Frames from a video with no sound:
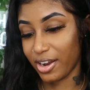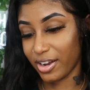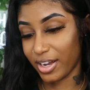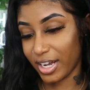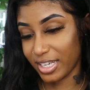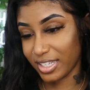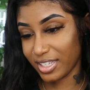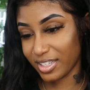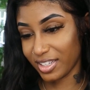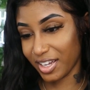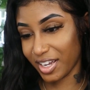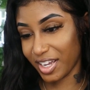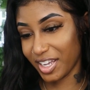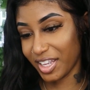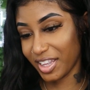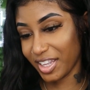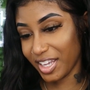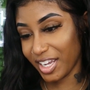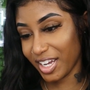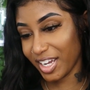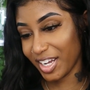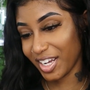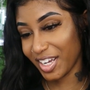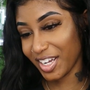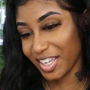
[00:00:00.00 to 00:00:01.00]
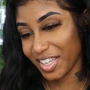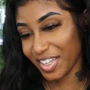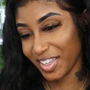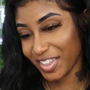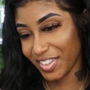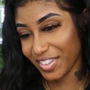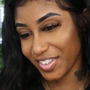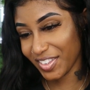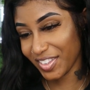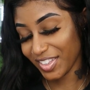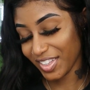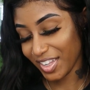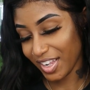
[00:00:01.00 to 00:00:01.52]
Hair got stuck in here.
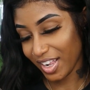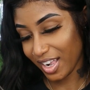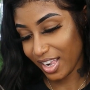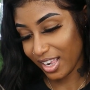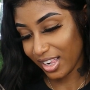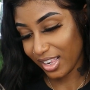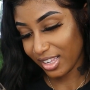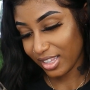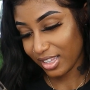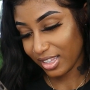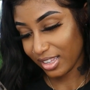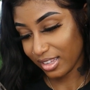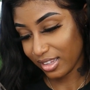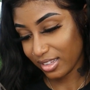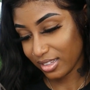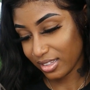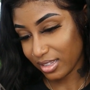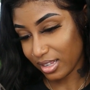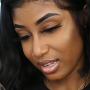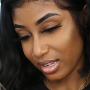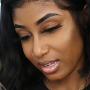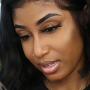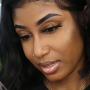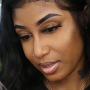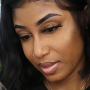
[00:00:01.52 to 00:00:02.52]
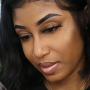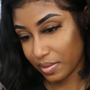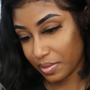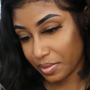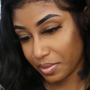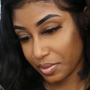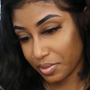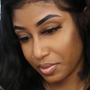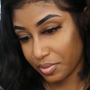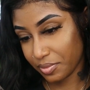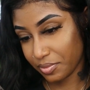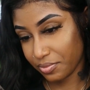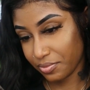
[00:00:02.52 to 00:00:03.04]

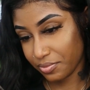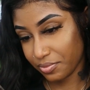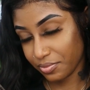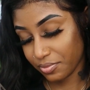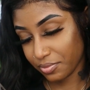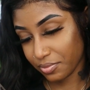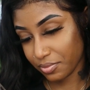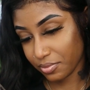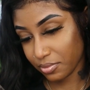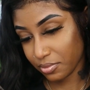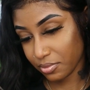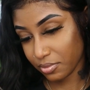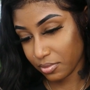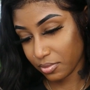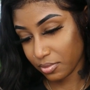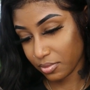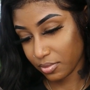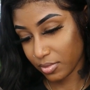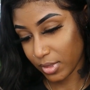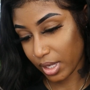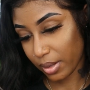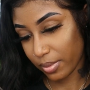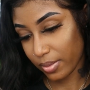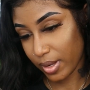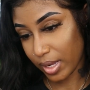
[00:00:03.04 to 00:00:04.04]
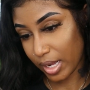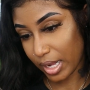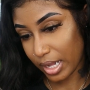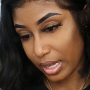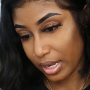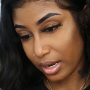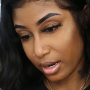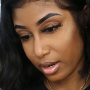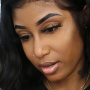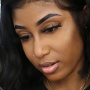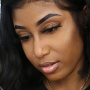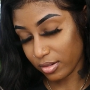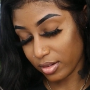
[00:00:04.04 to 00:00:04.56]
I'm
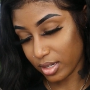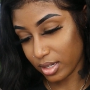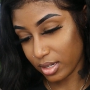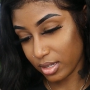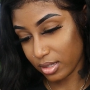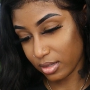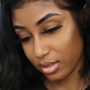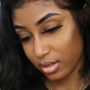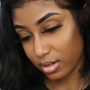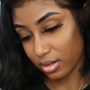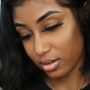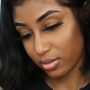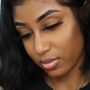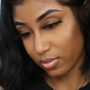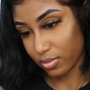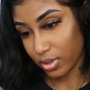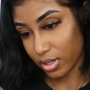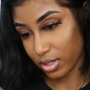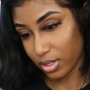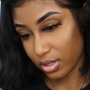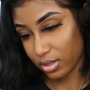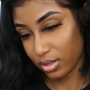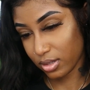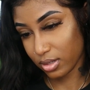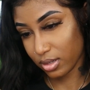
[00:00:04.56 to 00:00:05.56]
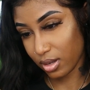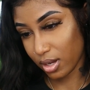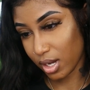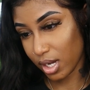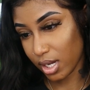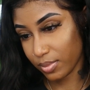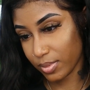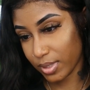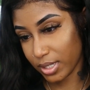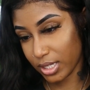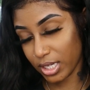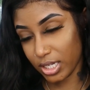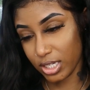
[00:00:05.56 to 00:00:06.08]
hot and hungry. These are the worst
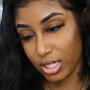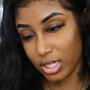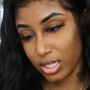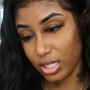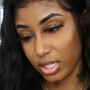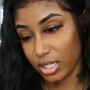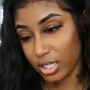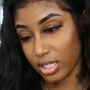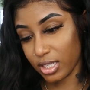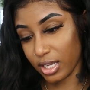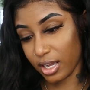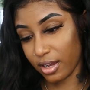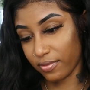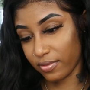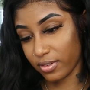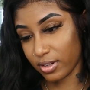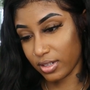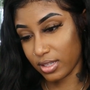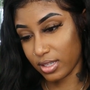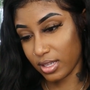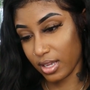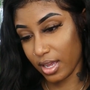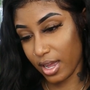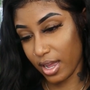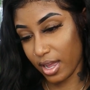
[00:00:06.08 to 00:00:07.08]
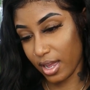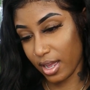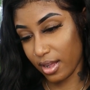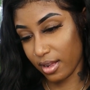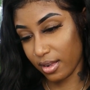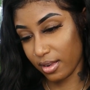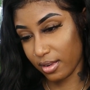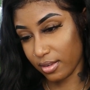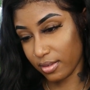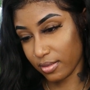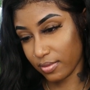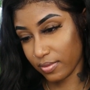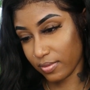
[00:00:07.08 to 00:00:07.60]
combinations ever to
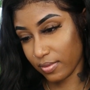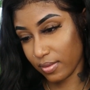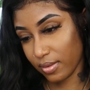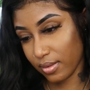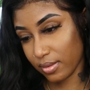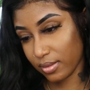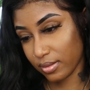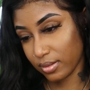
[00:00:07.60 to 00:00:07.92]
have.